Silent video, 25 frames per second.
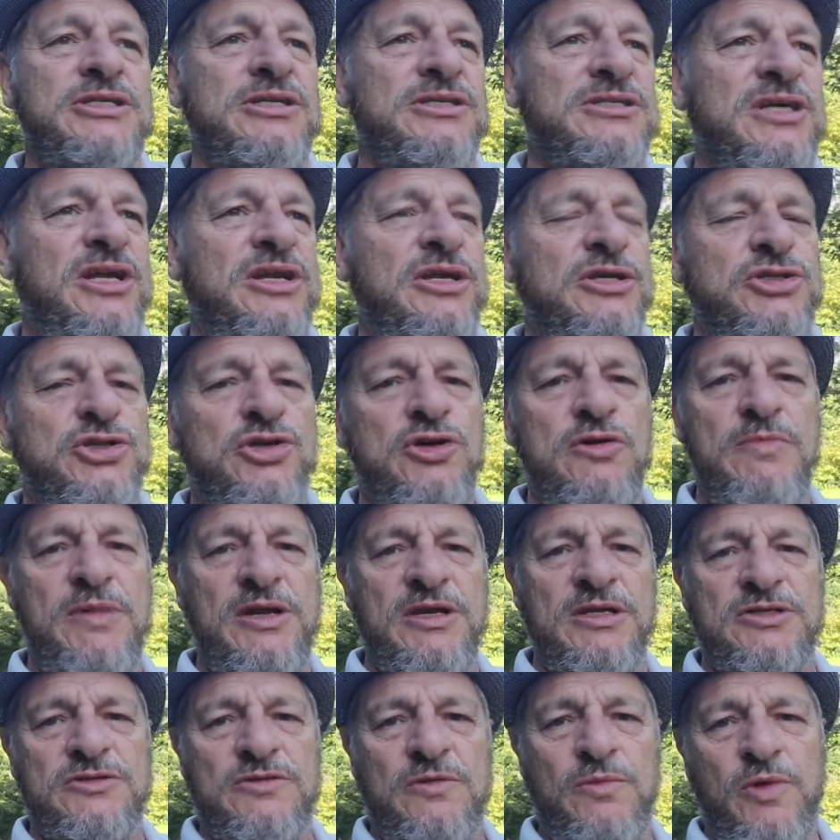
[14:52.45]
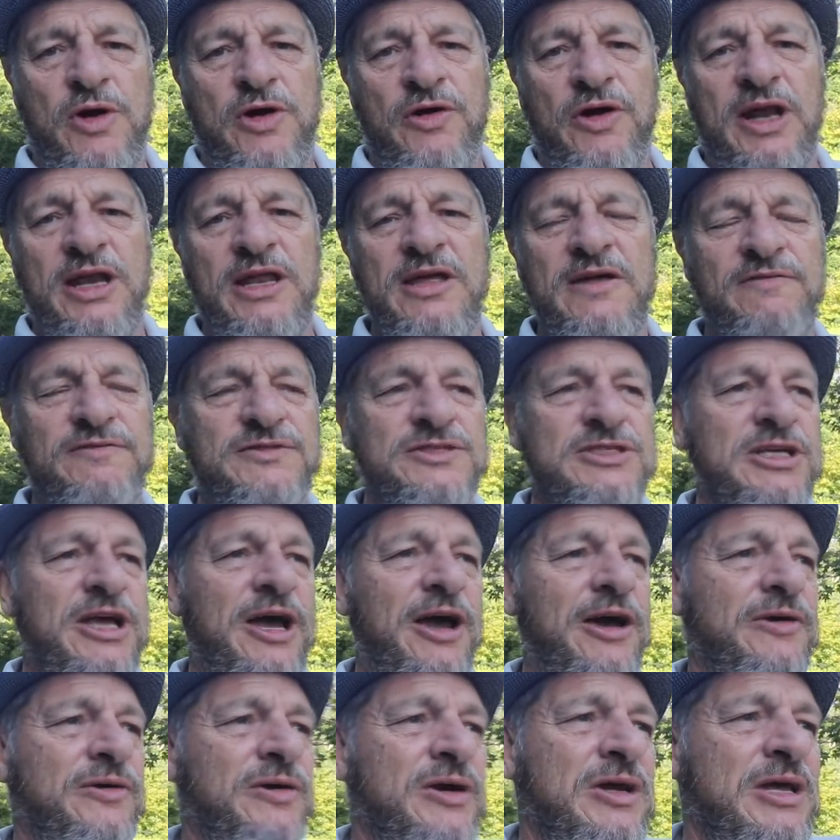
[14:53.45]
It's only 2 minutes from where I live.
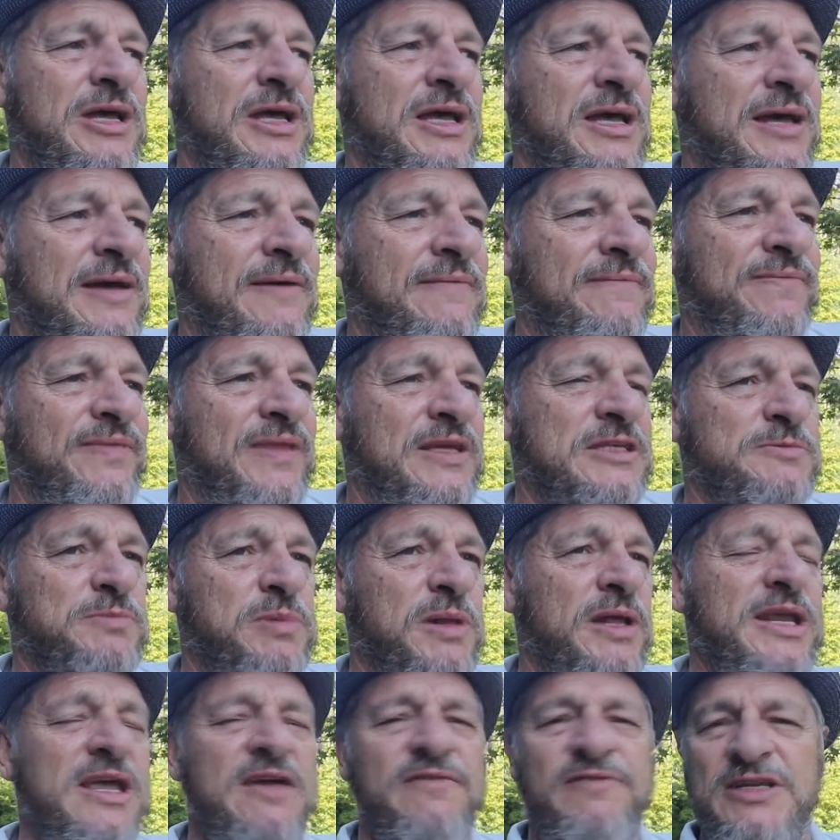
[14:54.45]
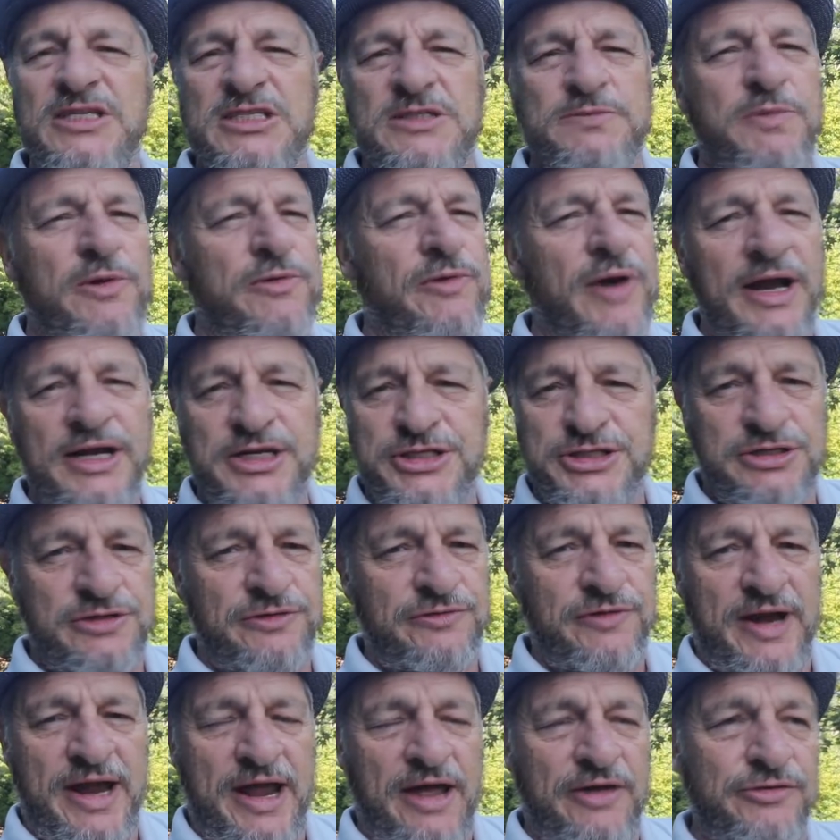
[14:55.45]
So there's plenty of inspiration
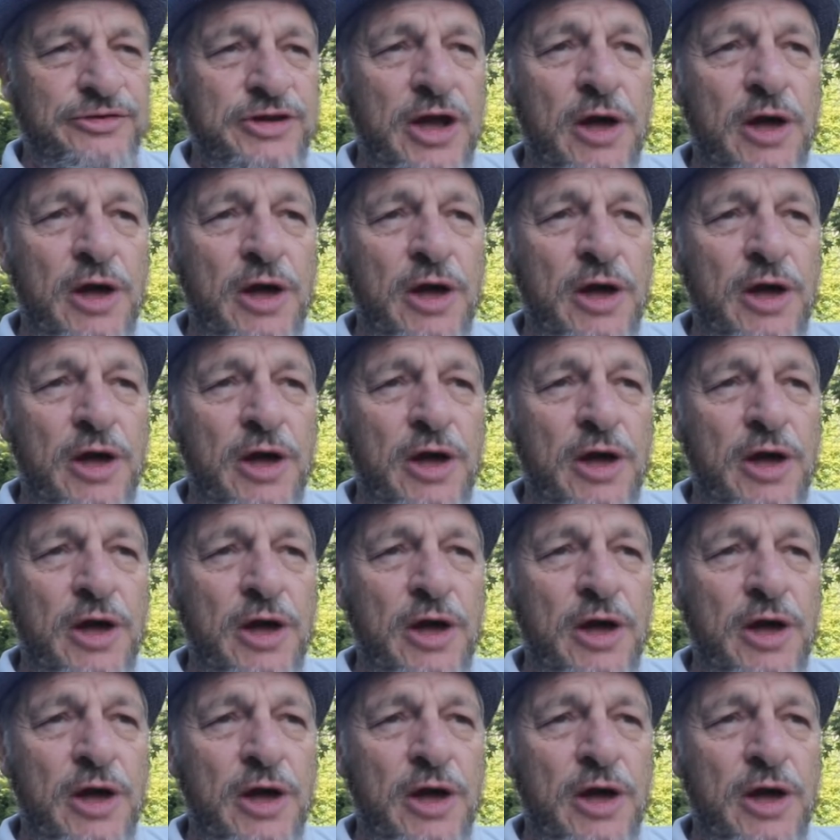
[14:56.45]
around.